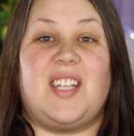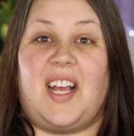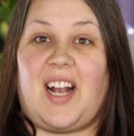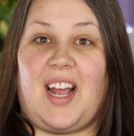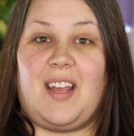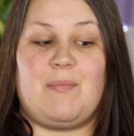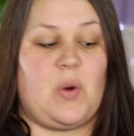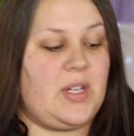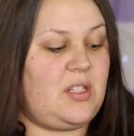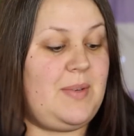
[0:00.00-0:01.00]
Tonight I am
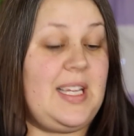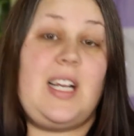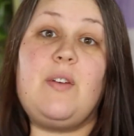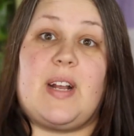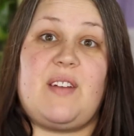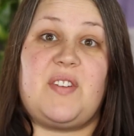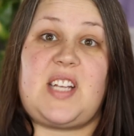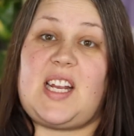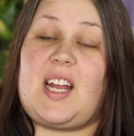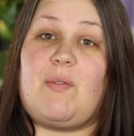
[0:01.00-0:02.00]
going to be getting ready for
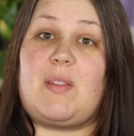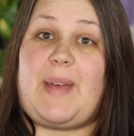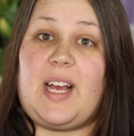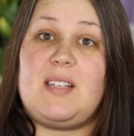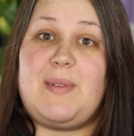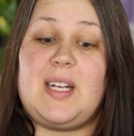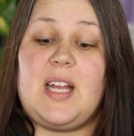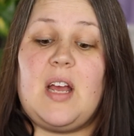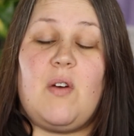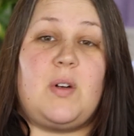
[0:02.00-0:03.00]
date night with my
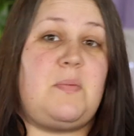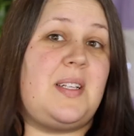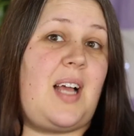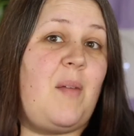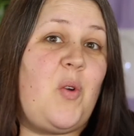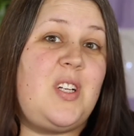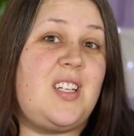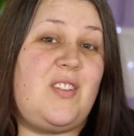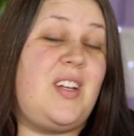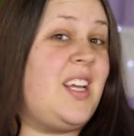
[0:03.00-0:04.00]
husband, which means I'm going
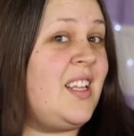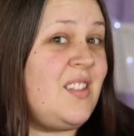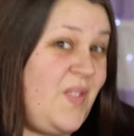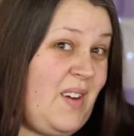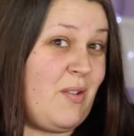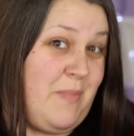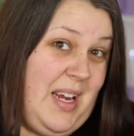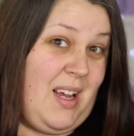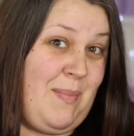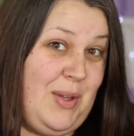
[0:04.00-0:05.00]
to do his favorite
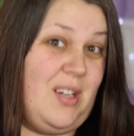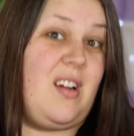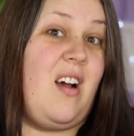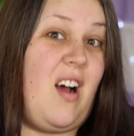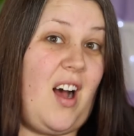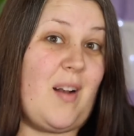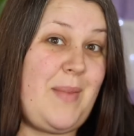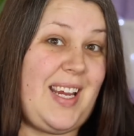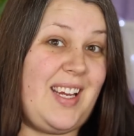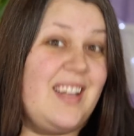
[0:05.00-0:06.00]
makeup look on
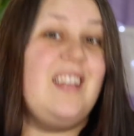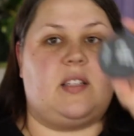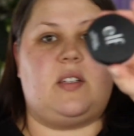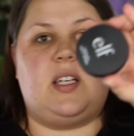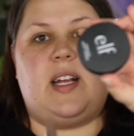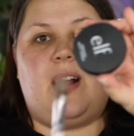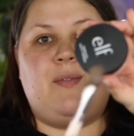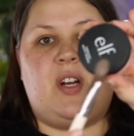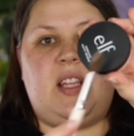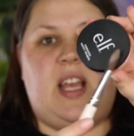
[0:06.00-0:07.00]
me. So tonight I'm
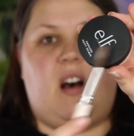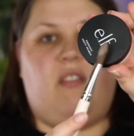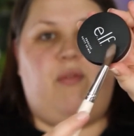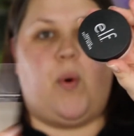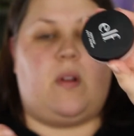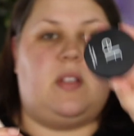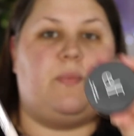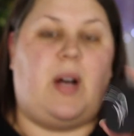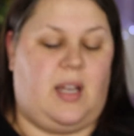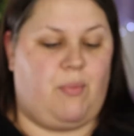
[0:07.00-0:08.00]
trying the e.l.f.
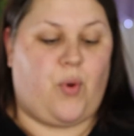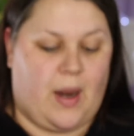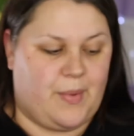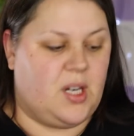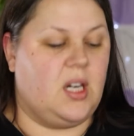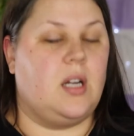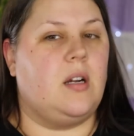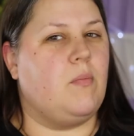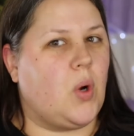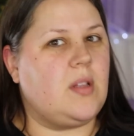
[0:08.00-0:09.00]
Poreless Putty Primer.
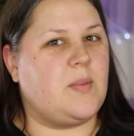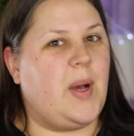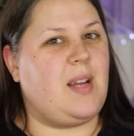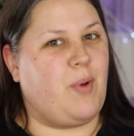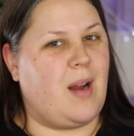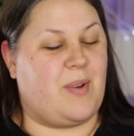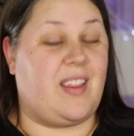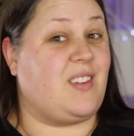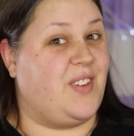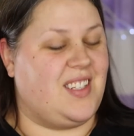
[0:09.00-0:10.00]
Poreless Putty Primer,
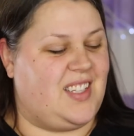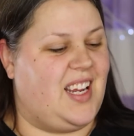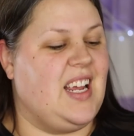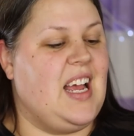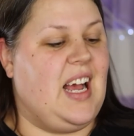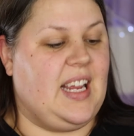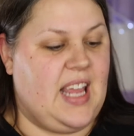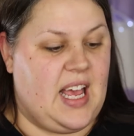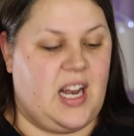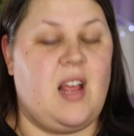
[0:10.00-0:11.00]
that's fun to say.
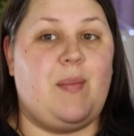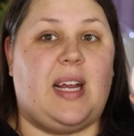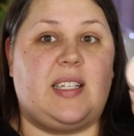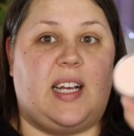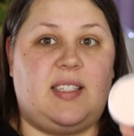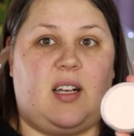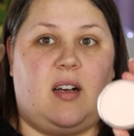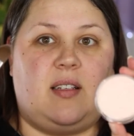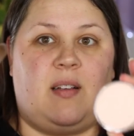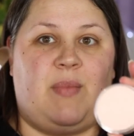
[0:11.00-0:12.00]
Again, because I
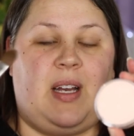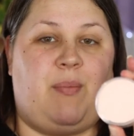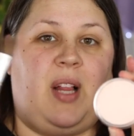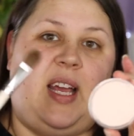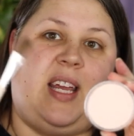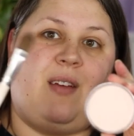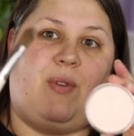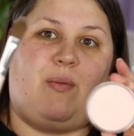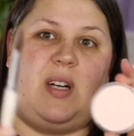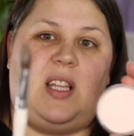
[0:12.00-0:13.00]
saw somebody applying it
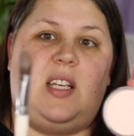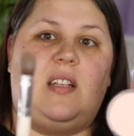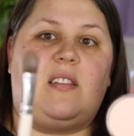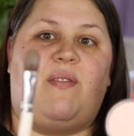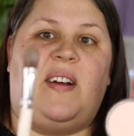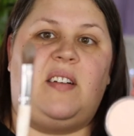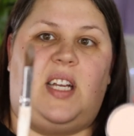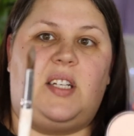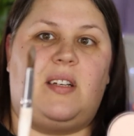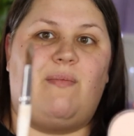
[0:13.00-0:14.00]
with one of these
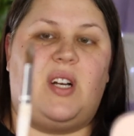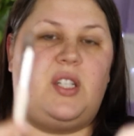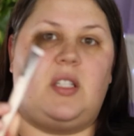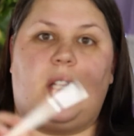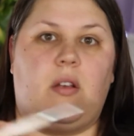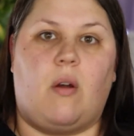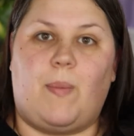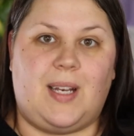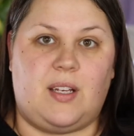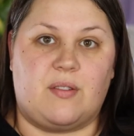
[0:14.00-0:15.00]
foundation brushes that
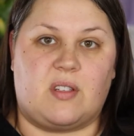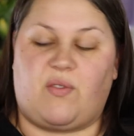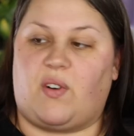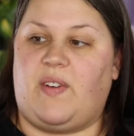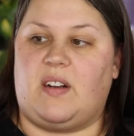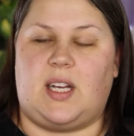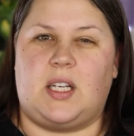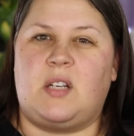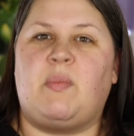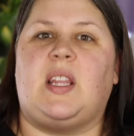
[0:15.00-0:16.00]
nobody uses for
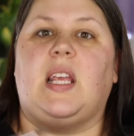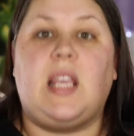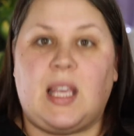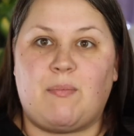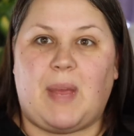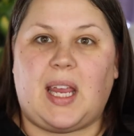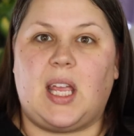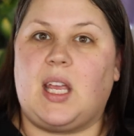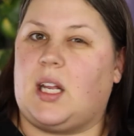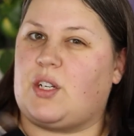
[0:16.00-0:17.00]
foundation, but they keep
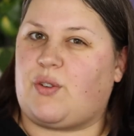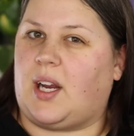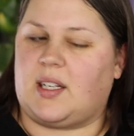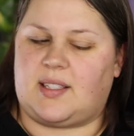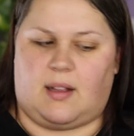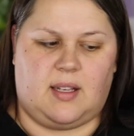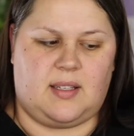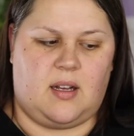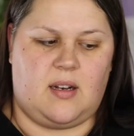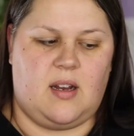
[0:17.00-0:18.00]
making and trying to sell
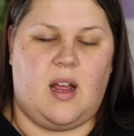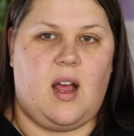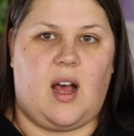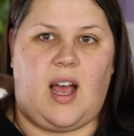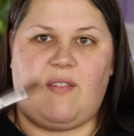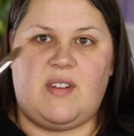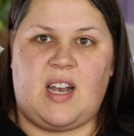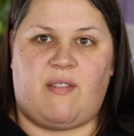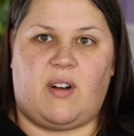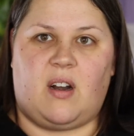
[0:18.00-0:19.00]
us on. I've
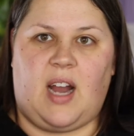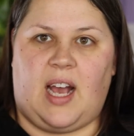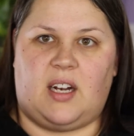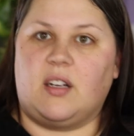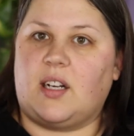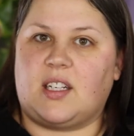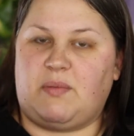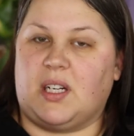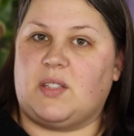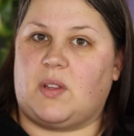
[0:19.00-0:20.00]
never had a good
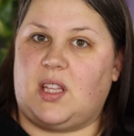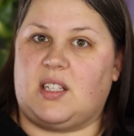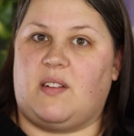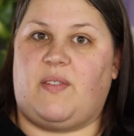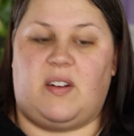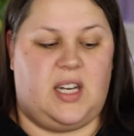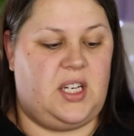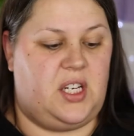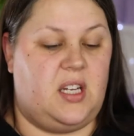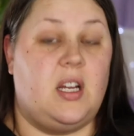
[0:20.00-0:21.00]
experience with this in
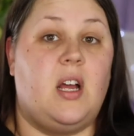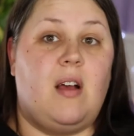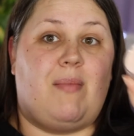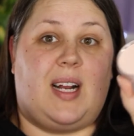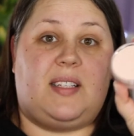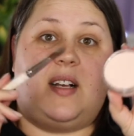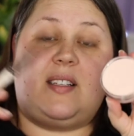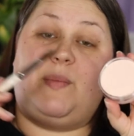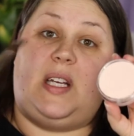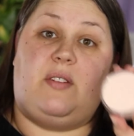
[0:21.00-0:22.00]
foundation, but I saw
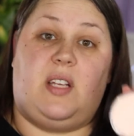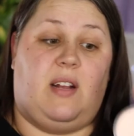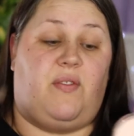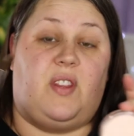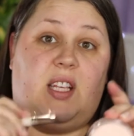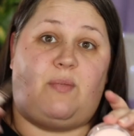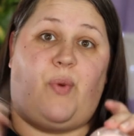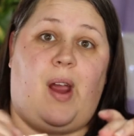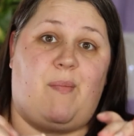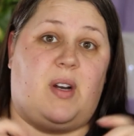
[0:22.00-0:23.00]
somebody using it for this
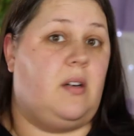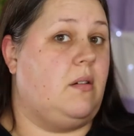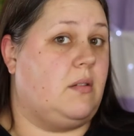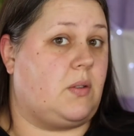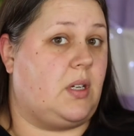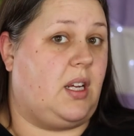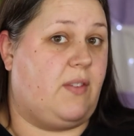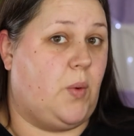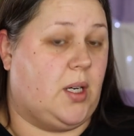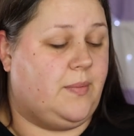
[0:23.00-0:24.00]
primer, so we're gonna
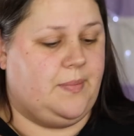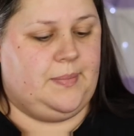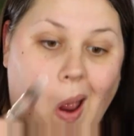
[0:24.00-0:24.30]
give it a whirl.